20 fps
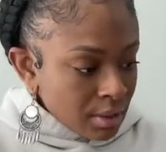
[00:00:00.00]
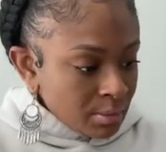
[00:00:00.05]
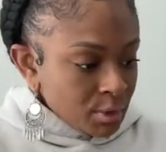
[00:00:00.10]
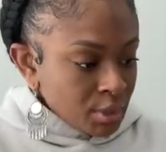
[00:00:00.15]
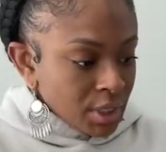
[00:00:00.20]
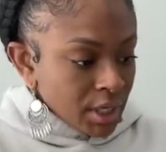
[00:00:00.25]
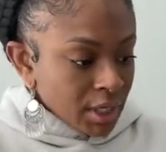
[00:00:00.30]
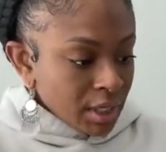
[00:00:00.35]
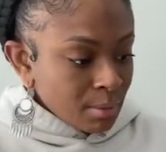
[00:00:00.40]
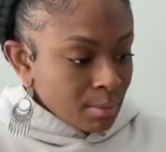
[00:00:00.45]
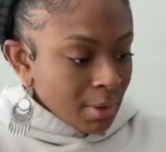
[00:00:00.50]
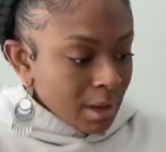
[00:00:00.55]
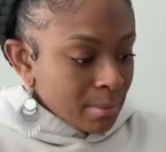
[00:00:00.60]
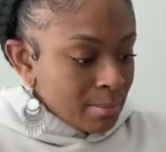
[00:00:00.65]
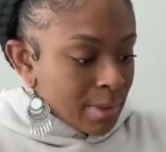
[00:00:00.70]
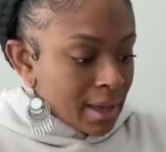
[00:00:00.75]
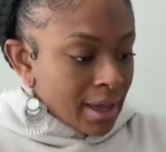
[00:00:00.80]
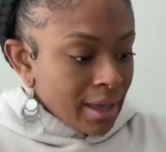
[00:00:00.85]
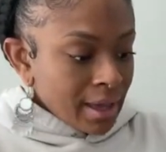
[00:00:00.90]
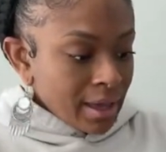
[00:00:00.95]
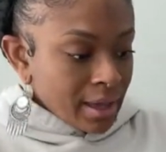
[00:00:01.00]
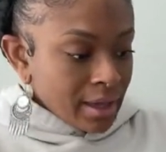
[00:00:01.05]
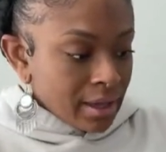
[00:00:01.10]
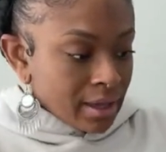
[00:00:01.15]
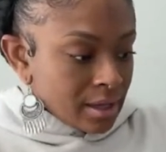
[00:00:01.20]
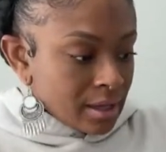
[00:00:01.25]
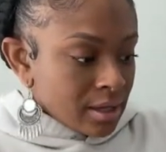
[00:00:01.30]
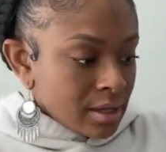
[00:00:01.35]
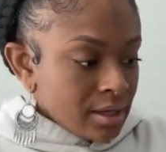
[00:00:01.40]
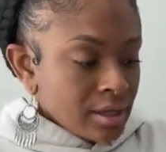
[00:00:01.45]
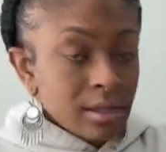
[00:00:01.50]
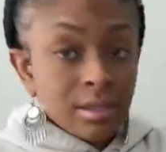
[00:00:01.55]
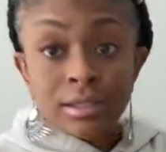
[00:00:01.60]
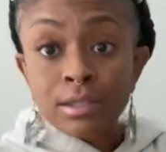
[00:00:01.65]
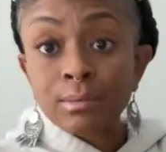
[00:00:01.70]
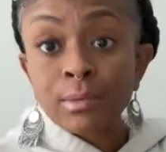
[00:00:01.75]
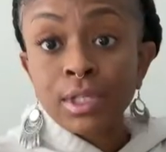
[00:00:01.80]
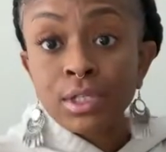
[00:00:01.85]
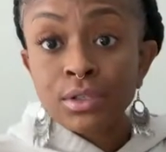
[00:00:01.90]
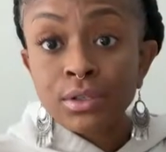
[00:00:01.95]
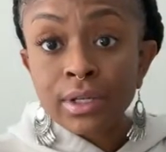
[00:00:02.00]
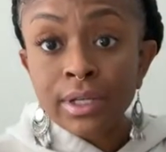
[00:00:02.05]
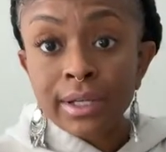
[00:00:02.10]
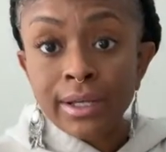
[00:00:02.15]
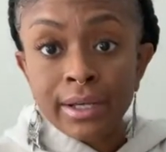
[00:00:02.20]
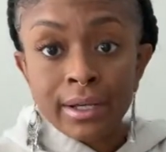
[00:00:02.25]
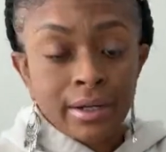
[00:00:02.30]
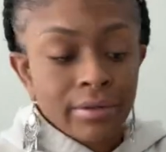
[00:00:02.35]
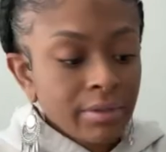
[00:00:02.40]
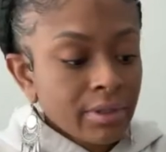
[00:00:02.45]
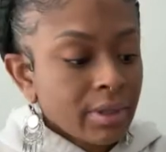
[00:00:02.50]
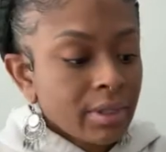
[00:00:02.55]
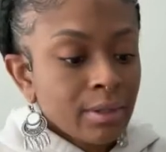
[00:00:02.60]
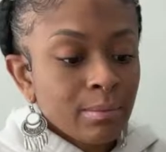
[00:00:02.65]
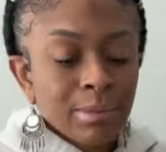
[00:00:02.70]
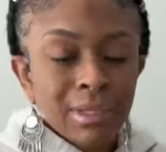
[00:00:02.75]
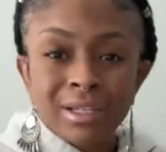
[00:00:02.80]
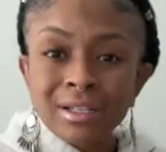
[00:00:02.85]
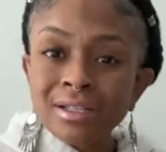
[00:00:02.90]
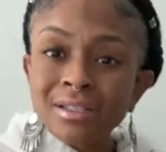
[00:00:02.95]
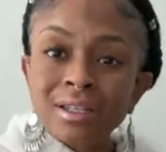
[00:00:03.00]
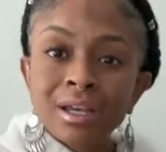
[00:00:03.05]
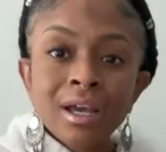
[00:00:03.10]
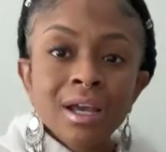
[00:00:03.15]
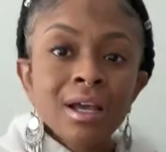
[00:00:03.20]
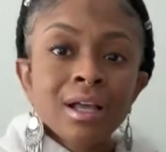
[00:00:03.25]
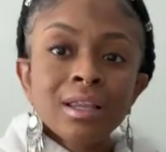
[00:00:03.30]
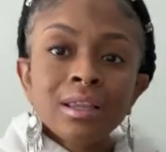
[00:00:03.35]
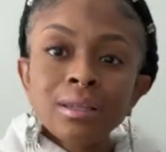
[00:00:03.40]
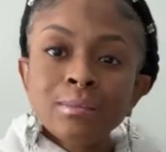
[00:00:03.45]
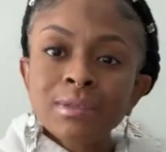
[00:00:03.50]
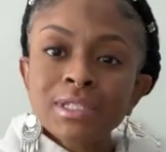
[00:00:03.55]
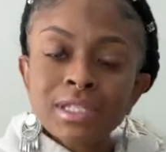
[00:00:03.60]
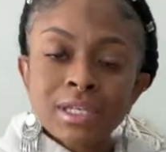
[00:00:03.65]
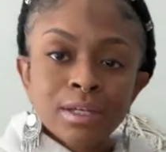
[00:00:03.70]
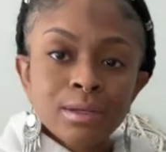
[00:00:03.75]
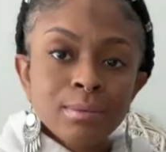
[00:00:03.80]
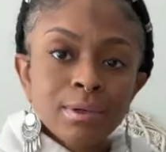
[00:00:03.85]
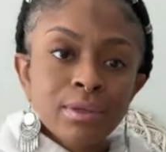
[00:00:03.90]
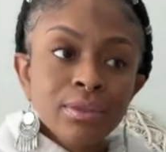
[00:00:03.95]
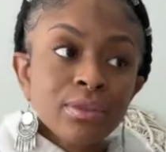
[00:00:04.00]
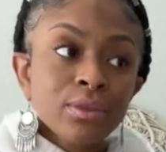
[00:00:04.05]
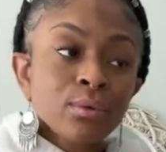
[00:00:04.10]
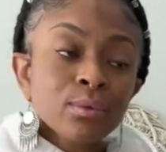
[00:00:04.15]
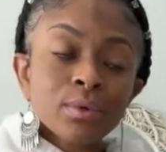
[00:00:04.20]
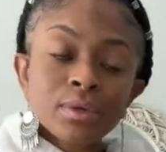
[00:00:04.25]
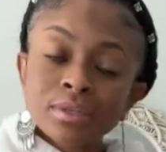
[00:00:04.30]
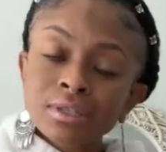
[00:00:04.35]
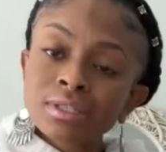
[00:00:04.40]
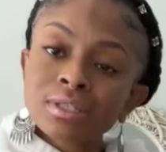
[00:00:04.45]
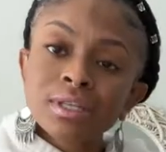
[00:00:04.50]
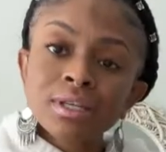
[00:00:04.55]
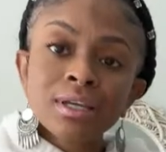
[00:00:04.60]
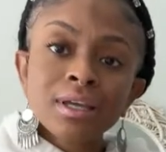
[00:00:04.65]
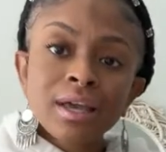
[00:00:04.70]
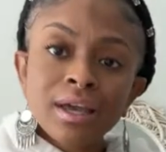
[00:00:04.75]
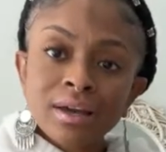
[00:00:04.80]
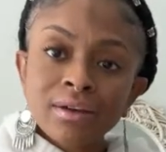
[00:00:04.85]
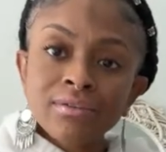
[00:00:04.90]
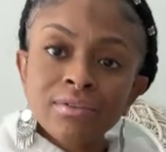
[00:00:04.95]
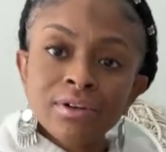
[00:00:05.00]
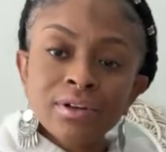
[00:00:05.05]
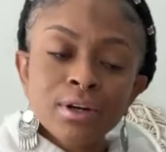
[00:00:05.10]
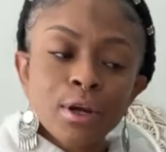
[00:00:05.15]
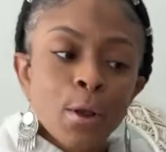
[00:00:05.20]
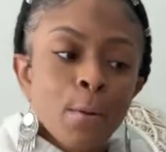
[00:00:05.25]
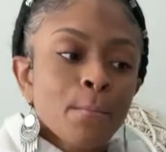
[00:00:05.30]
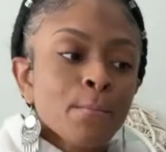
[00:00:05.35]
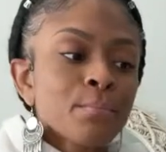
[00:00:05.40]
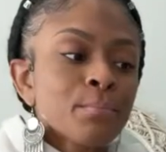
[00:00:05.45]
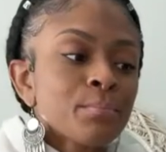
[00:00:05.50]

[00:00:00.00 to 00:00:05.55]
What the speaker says: Checking my bag to make sure I got everything, because let me tell you about the worst thing ever